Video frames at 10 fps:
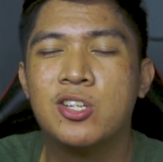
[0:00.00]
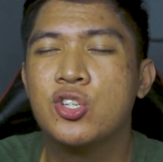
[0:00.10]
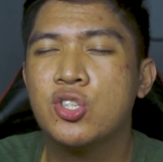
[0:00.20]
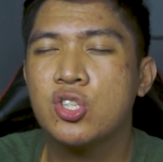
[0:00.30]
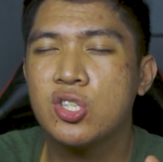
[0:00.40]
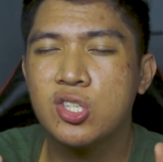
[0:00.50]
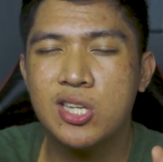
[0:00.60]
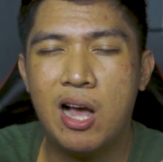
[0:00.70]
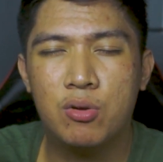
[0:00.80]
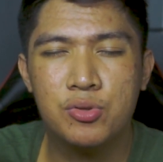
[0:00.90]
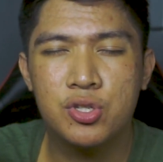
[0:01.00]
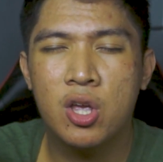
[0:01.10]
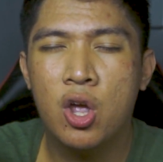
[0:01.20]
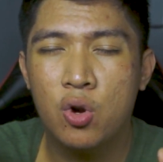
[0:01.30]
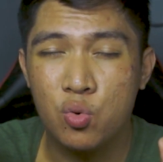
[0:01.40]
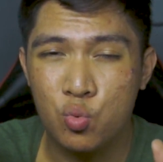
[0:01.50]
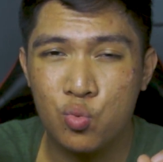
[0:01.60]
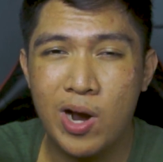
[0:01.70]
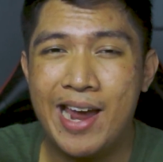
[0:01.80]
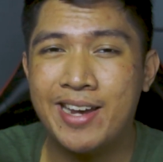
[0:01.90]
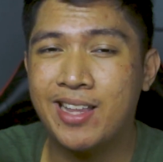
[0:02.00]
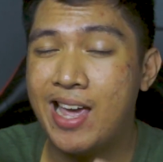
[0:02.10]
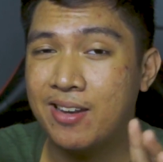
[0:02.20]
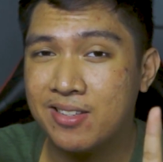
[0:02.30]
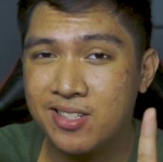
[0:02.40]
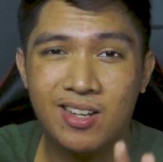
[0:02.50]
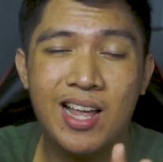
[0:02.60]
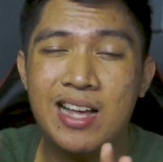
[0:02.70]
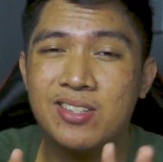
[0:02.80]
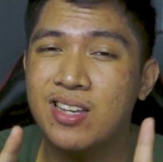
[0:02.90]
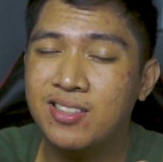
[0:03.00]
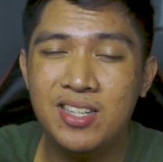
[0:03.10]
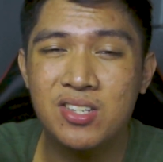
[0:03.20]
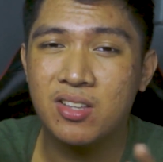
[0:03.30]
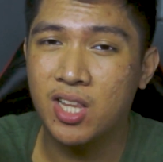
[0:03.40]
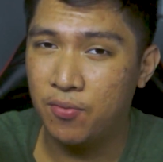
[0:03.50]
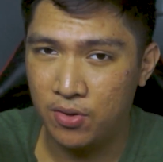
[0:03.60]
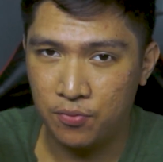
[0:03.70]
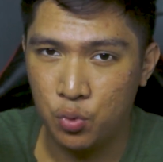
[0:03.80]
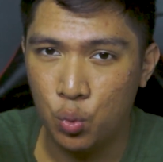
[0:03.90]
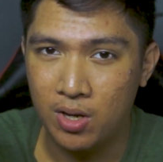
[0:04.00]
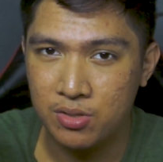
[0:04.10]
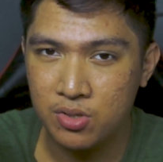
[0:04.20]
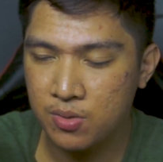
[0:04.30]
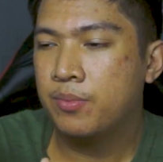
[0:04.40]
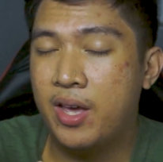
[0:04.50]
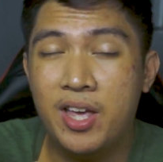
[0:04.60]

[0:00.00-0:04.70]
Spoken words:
It just sounds right, and it still has a decent level of nuance.